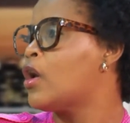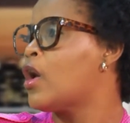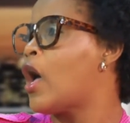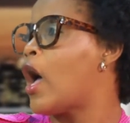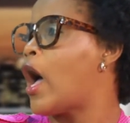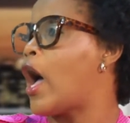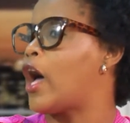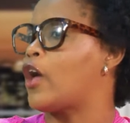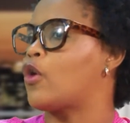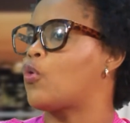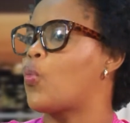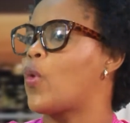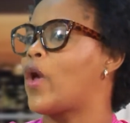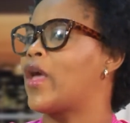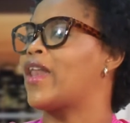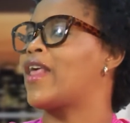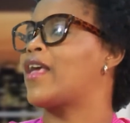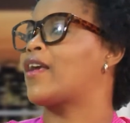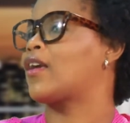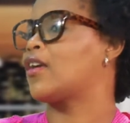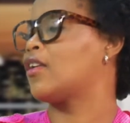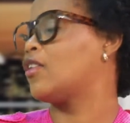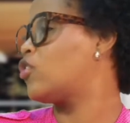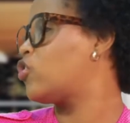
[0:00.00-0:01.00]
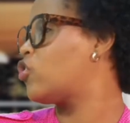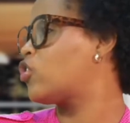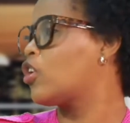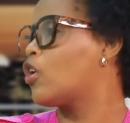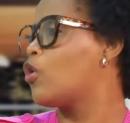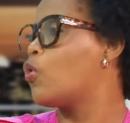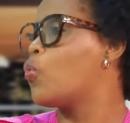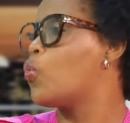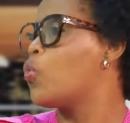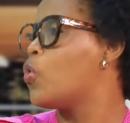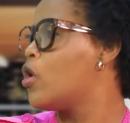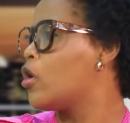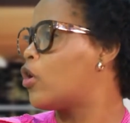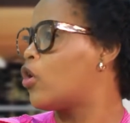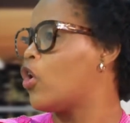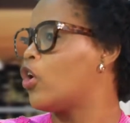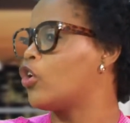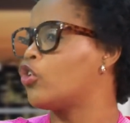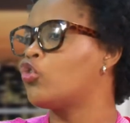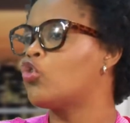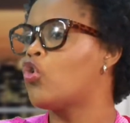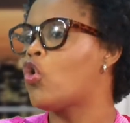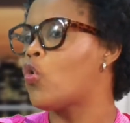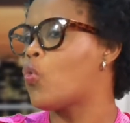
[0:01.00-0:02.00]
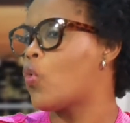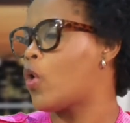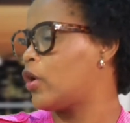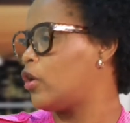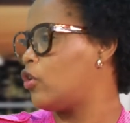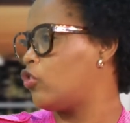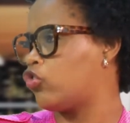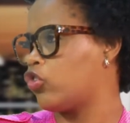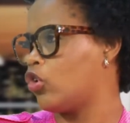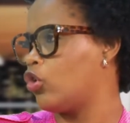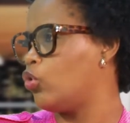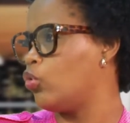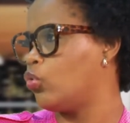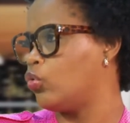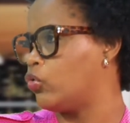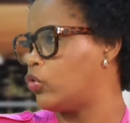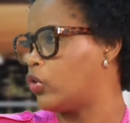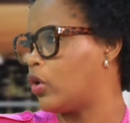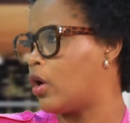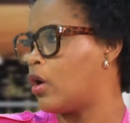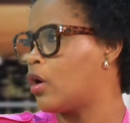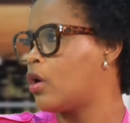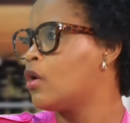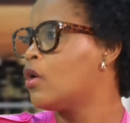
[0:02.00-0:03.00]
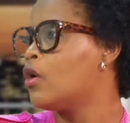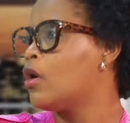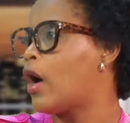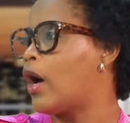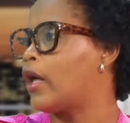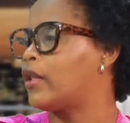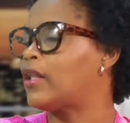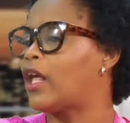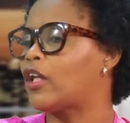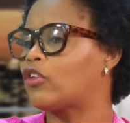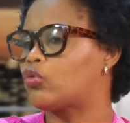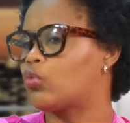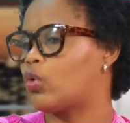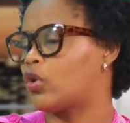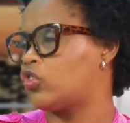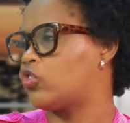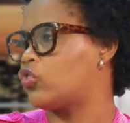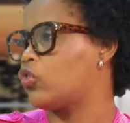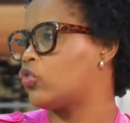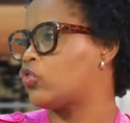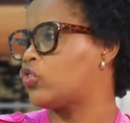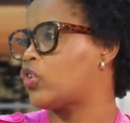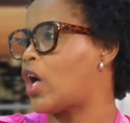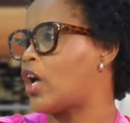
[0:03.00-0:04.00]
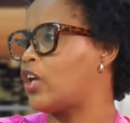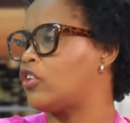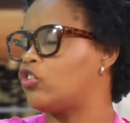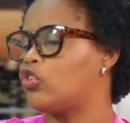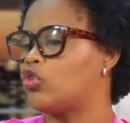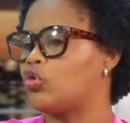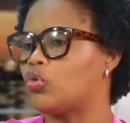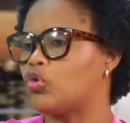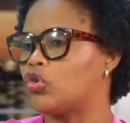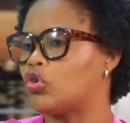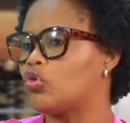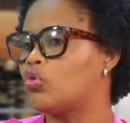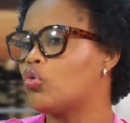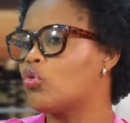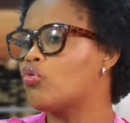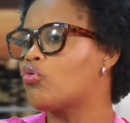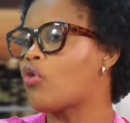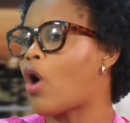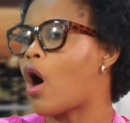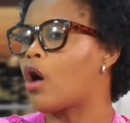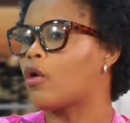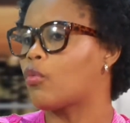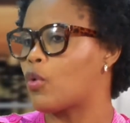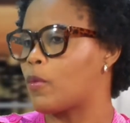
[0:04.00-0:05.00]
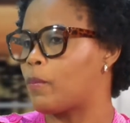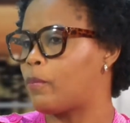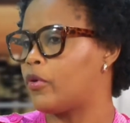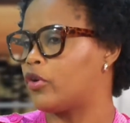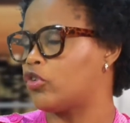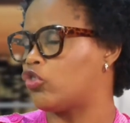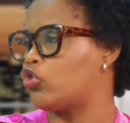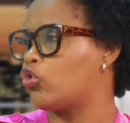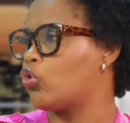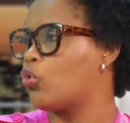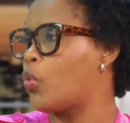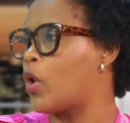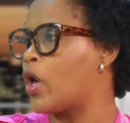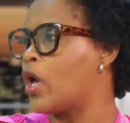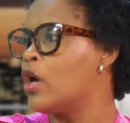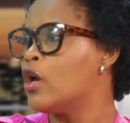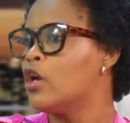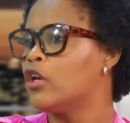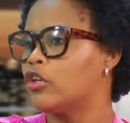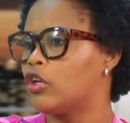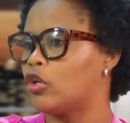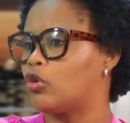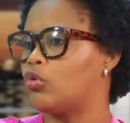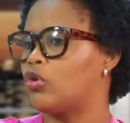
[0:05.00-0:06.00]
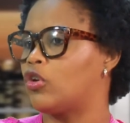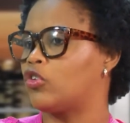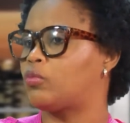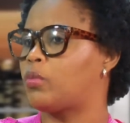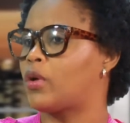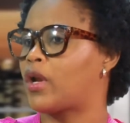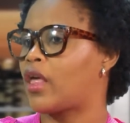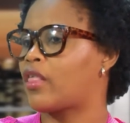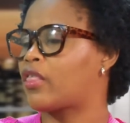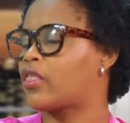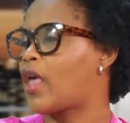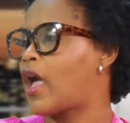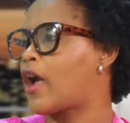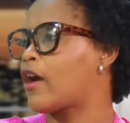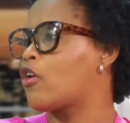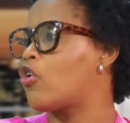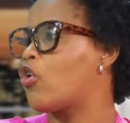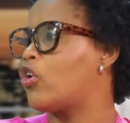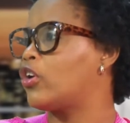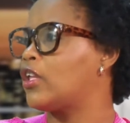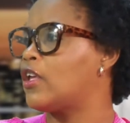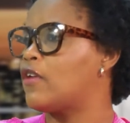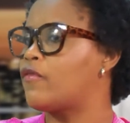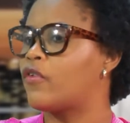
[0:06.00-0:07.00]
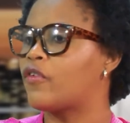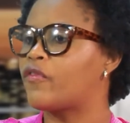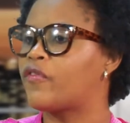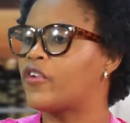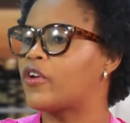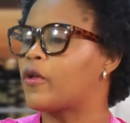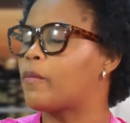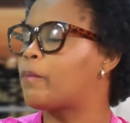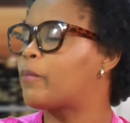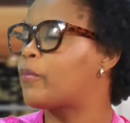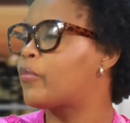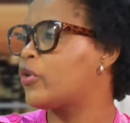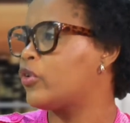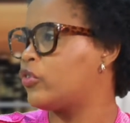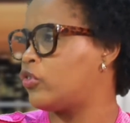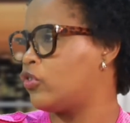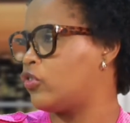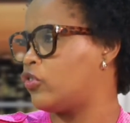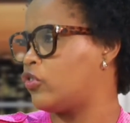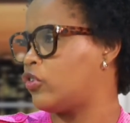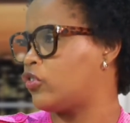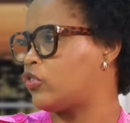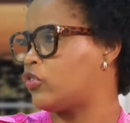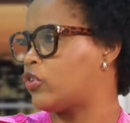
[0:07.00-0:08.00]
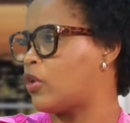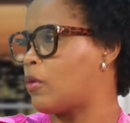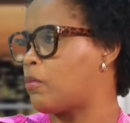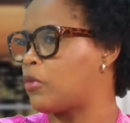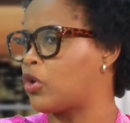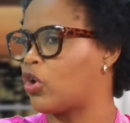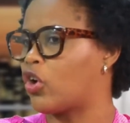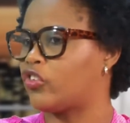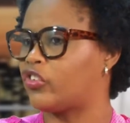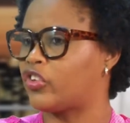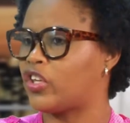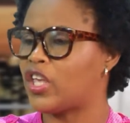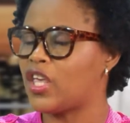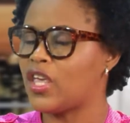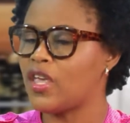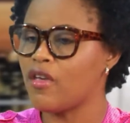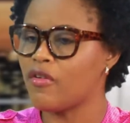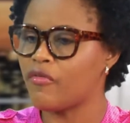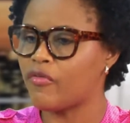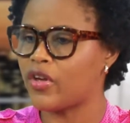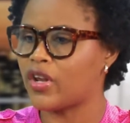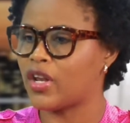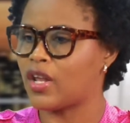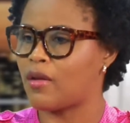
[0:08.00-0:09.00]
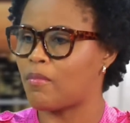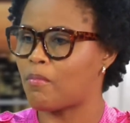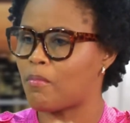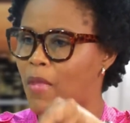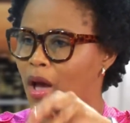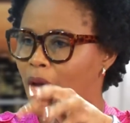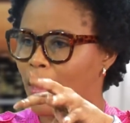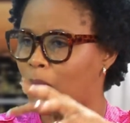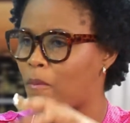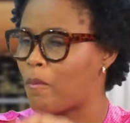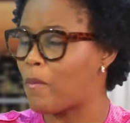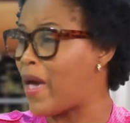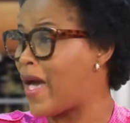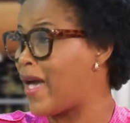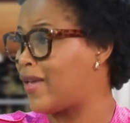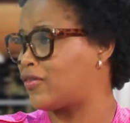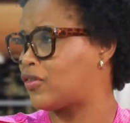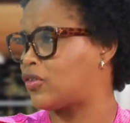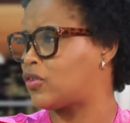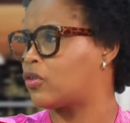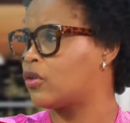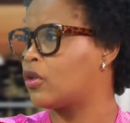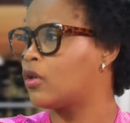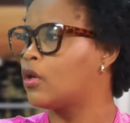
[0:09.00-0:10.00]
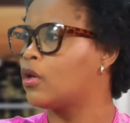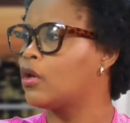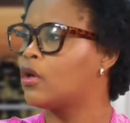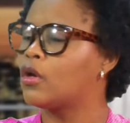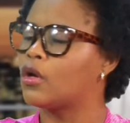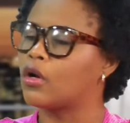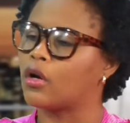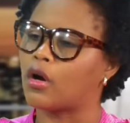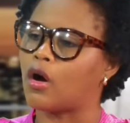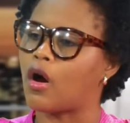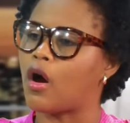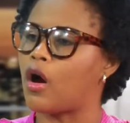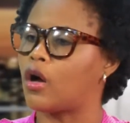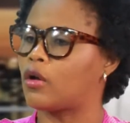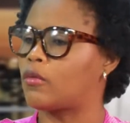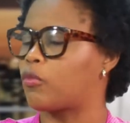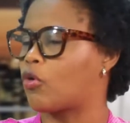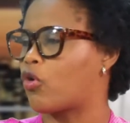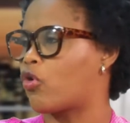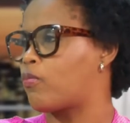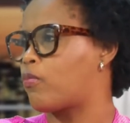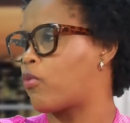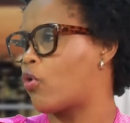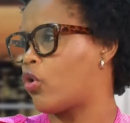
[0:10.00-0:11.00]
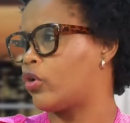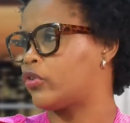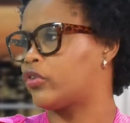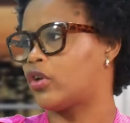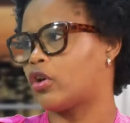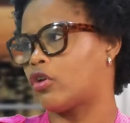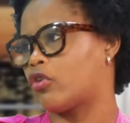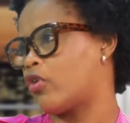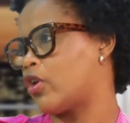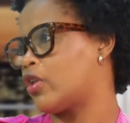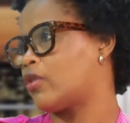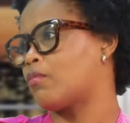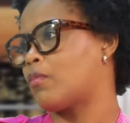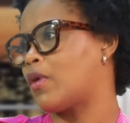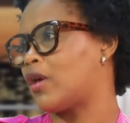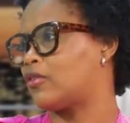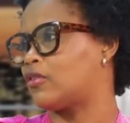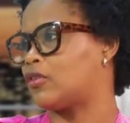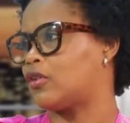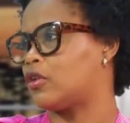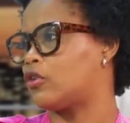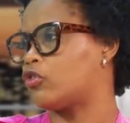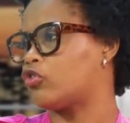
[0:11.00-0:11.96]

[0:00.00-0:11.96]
and where they can still work on. No one is a loser. And that's what society do. You do wrong, we put you away, you do this. But I thank God even for the prison system because even in my mess, God brought a great message.